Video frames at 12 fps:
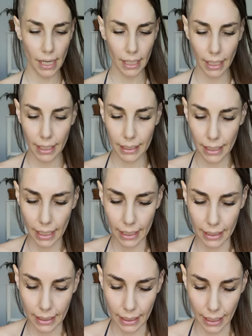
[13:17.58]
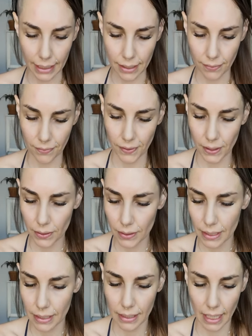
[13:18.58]
and and and to feel
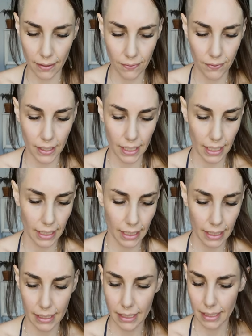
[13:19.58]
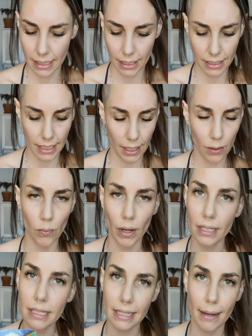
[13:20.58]
safe in it this is going to take
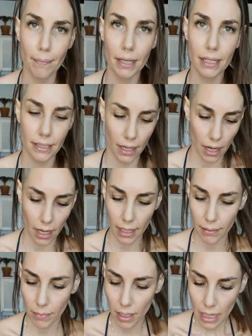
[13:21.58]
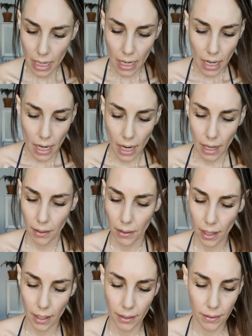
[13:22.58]
one step at a time
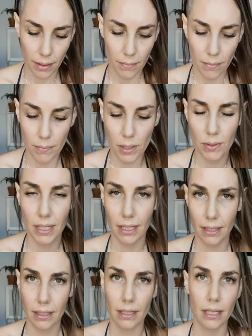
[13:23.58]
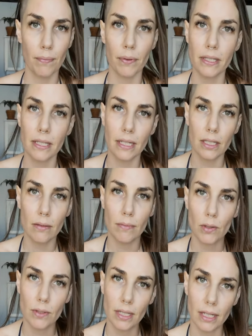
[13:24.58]
uh, music. Keep listening to
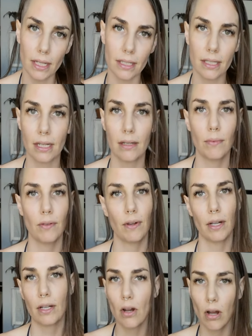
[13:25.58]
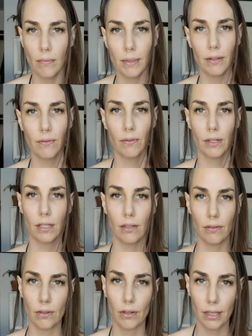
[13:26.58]
music. It's going to be very calming for
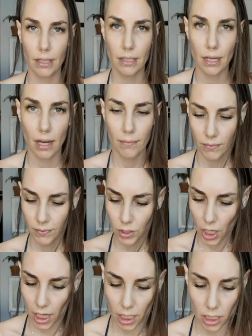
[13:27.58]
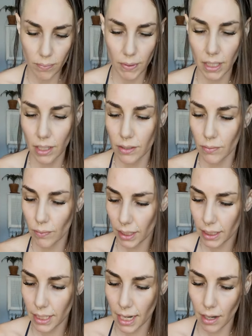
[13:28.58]
you during this time of change because
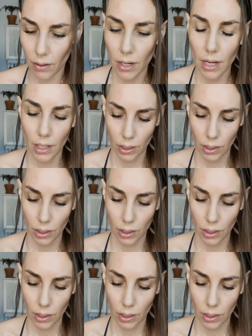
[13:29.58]
right now